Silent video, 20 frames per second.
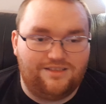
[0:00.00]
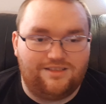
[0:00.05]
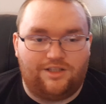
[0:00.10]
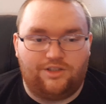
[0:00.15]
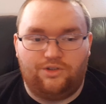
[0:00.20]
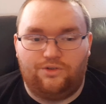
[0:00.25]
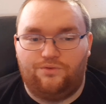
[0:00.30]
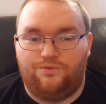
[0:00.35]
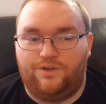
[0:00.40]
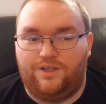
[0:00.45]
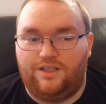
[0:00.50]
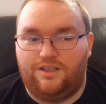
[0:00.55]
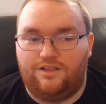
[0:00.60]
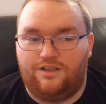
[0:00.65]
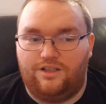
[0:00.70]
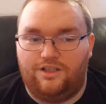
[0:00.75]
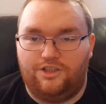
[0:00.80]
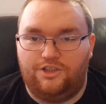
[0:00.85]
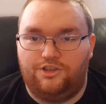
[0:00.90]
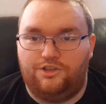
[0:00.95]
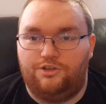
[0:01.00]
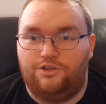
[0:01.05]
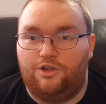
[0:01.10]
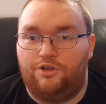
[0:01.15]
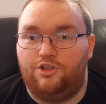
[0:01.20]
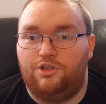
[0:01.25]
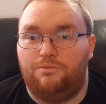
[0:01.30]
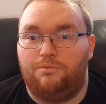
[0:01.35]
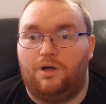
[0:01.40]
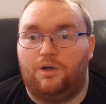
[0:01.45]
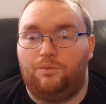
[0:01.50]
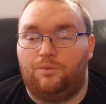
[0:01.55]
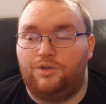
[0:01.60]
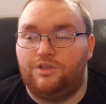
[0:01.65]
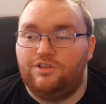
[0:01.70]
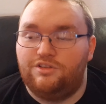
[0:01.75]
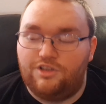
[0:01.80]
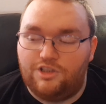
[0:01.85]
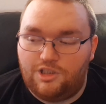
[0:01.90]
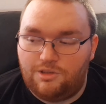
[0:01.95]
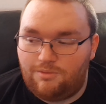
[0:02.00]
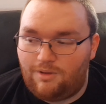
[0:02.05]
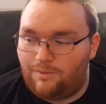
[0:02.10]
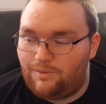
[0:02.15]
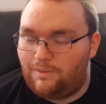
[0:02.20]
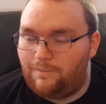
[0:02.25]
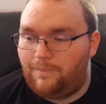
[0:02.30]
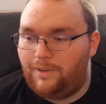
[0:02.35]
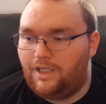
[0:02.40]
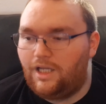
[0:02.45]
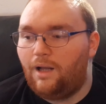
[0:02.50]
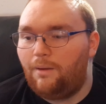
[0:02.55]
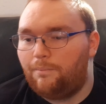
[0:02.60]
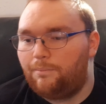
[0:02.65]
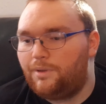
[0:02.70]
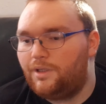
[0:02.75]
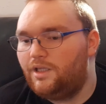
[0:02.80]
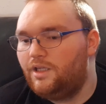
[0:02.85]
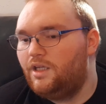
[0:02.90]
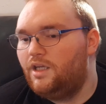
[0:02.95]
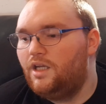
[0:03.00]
that you think you might want and you might want to pick up.